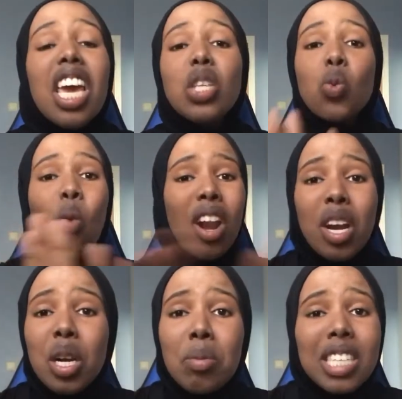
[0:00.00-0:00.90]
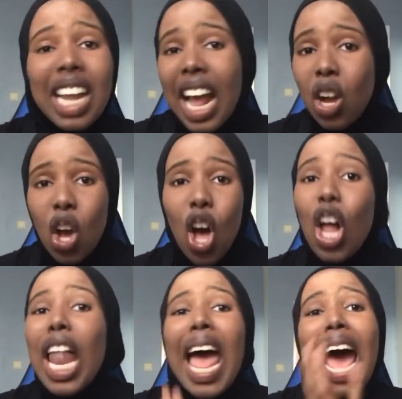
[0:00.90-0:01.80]
It's 100%
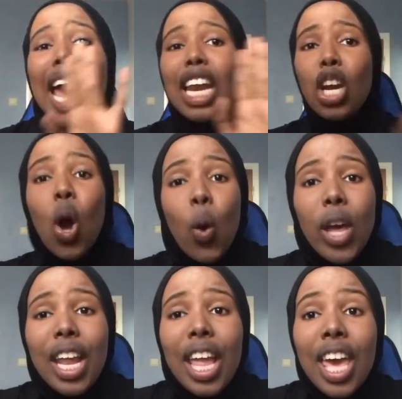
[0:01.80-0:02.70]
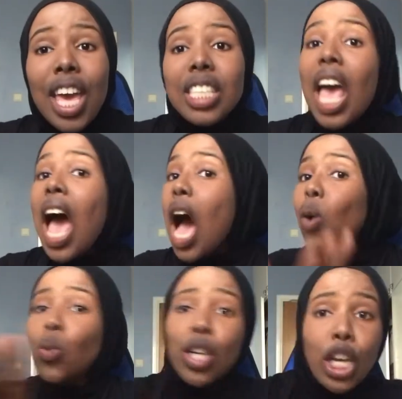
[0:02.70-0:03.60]
alcohol. I know it is.
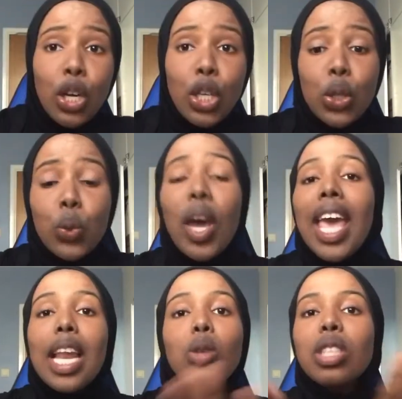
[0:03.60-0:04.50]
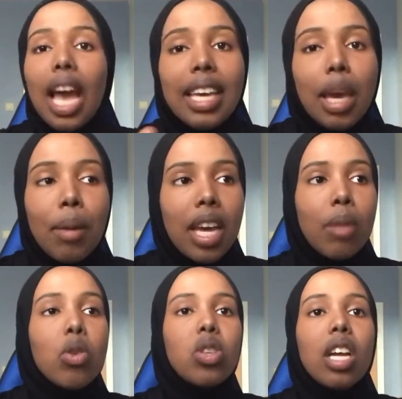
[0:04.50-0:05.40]
How dare you? And I came at
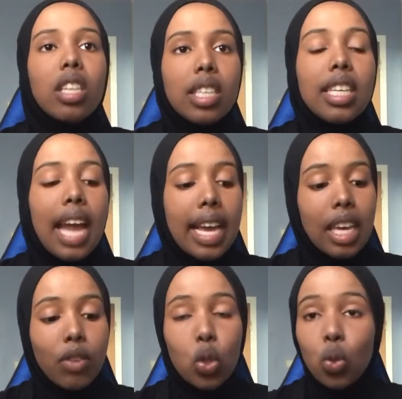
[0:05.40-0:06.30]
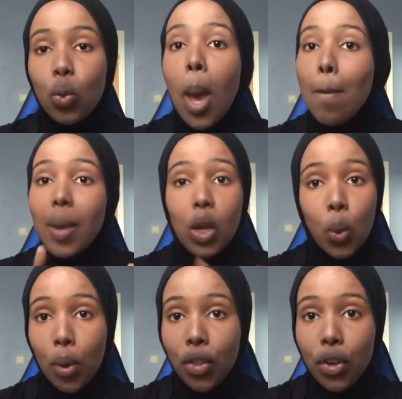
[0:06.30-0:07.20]
him. I was like, listen, I gave it to my little
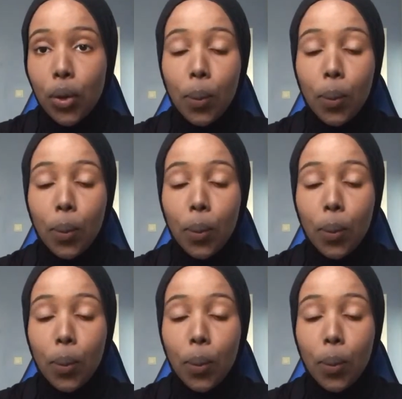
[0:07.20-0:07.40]
brother.